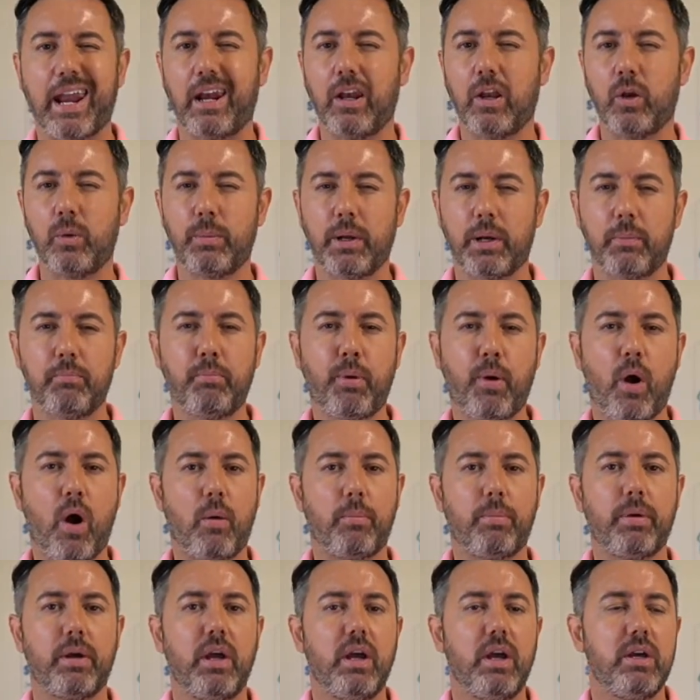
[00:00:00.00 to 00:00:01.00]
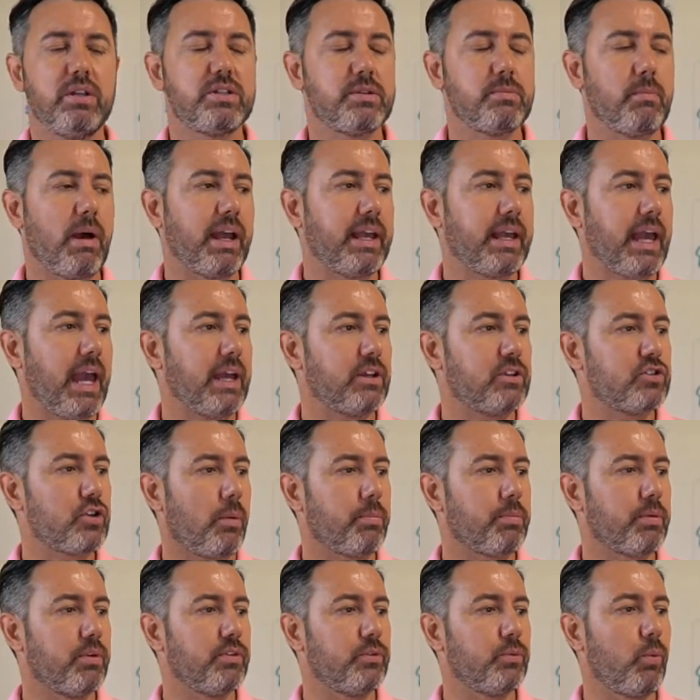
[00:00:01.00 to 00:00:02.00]
a little bit of pop to my cake
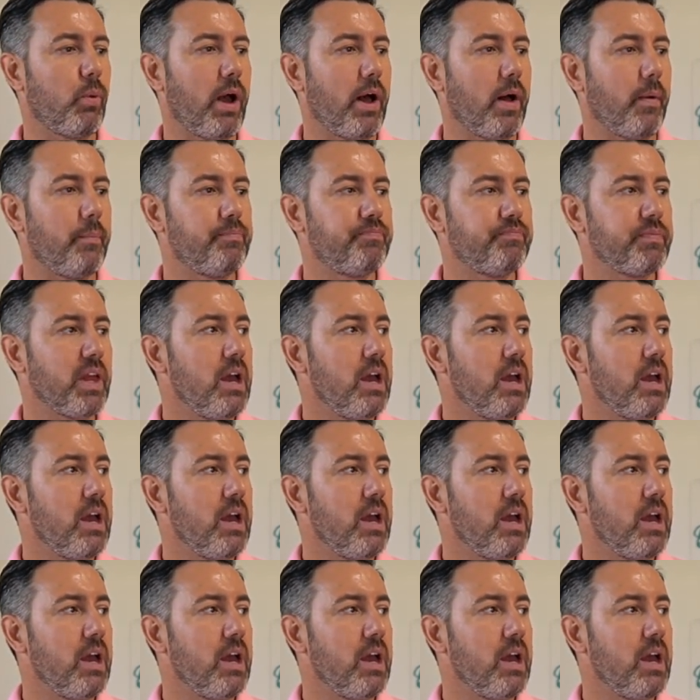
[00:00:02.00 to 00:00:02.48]
topper as well.